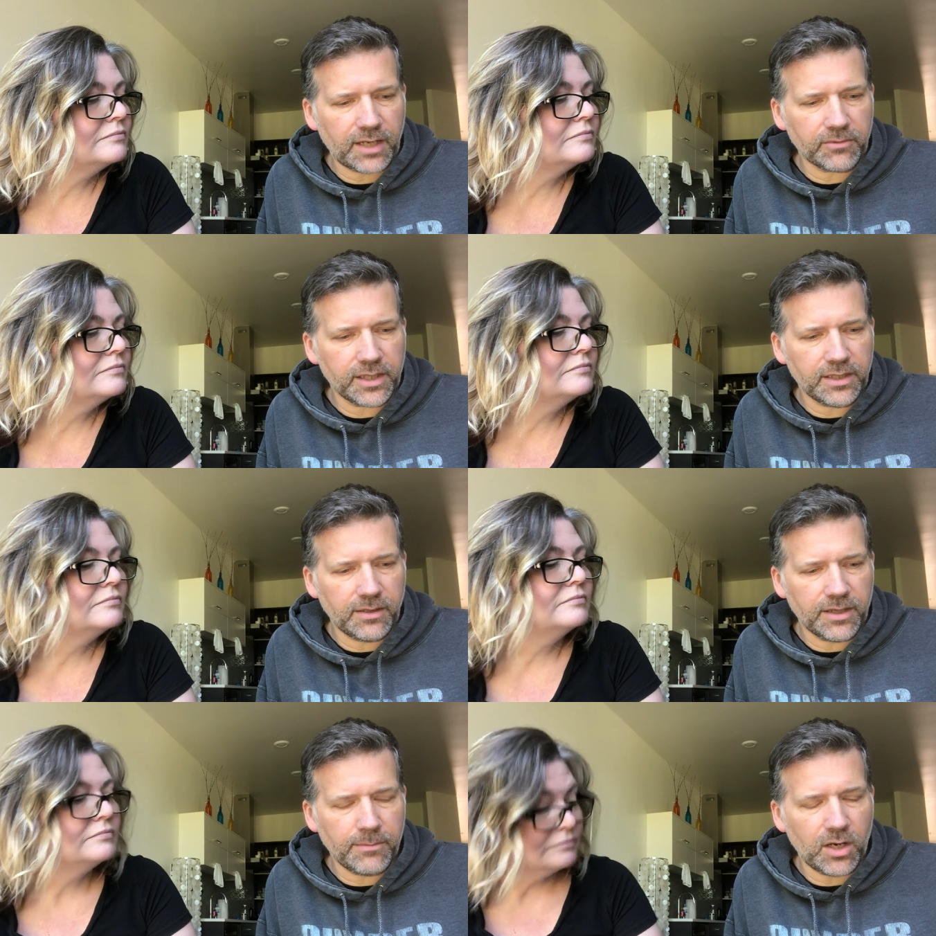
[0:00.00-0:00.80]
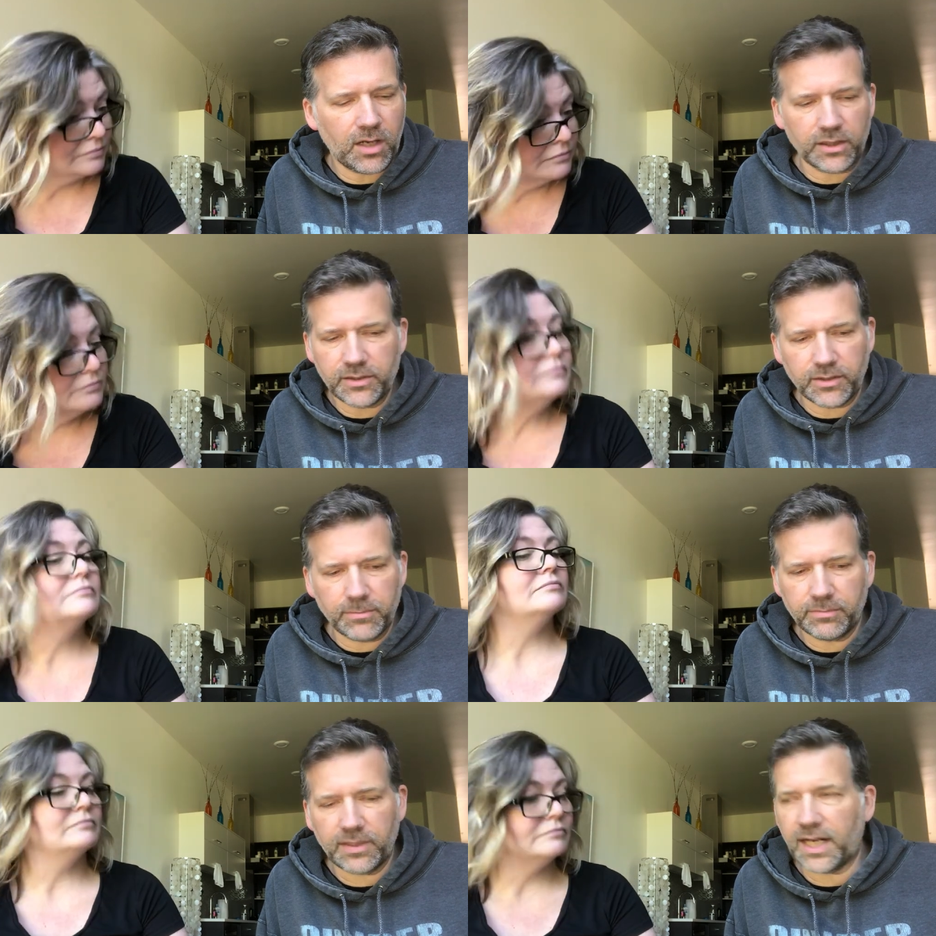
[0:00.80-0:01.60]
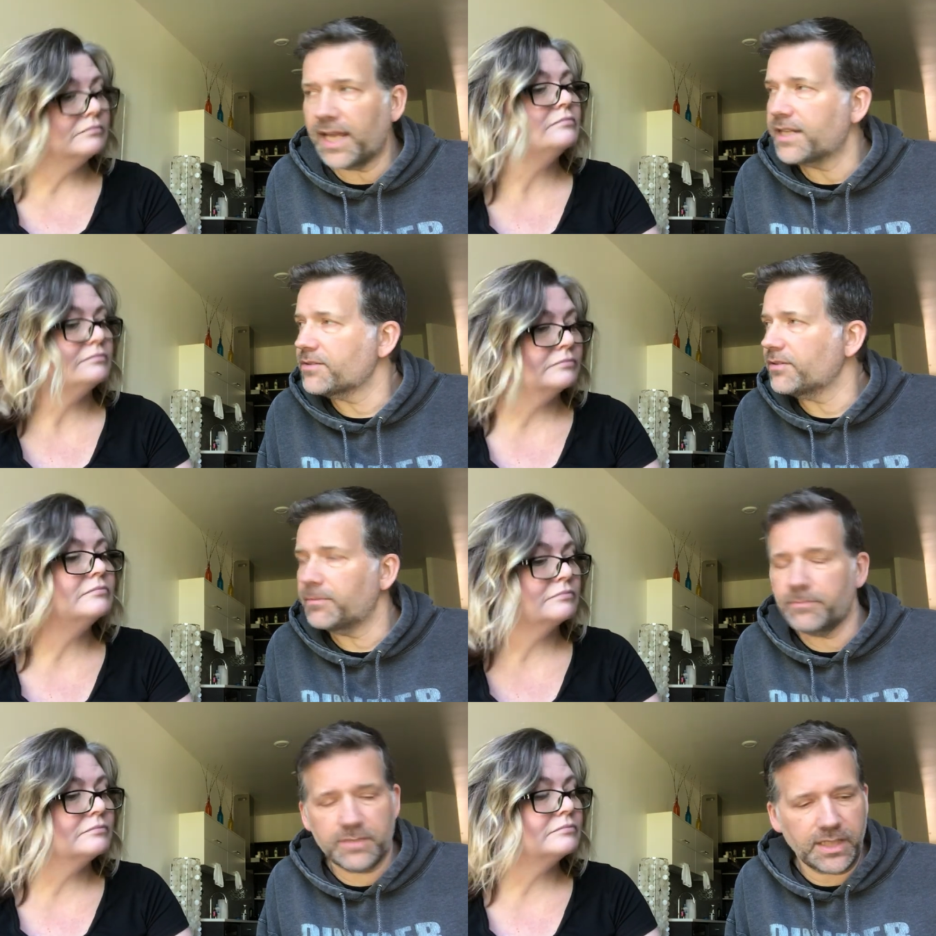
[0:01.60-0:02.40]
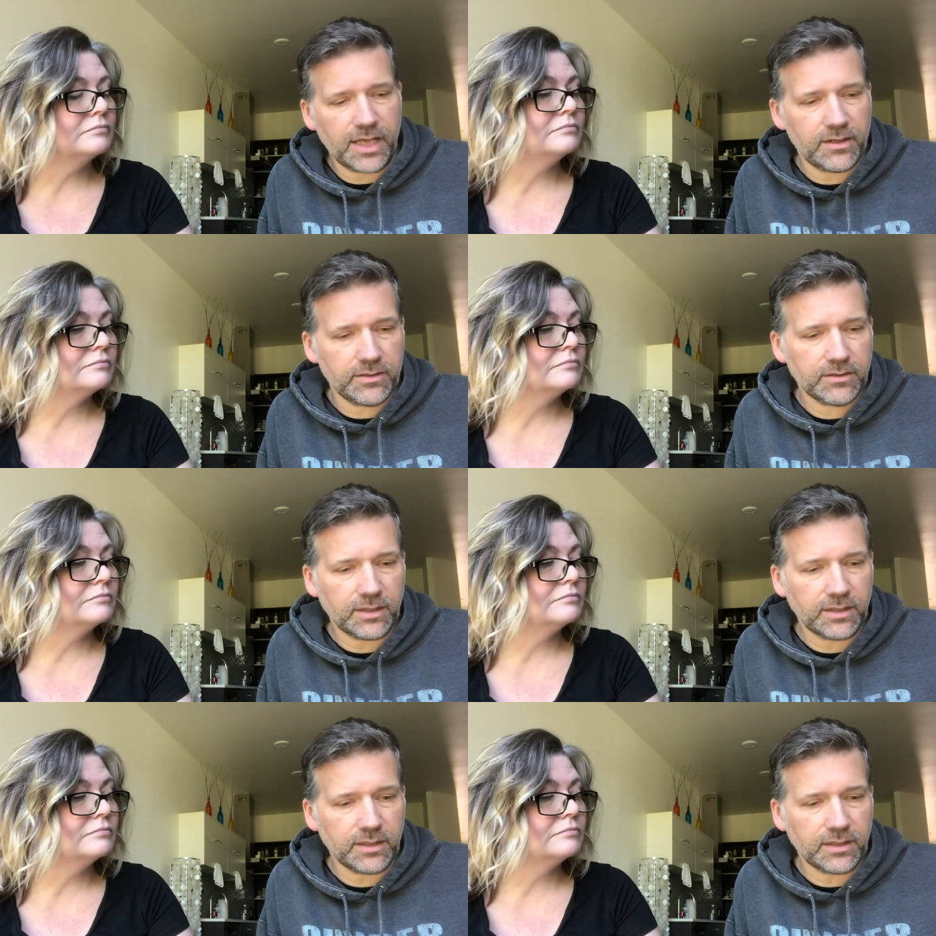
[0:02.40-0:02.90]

Speaker 1: I'll read them all and you can kind of answer them together.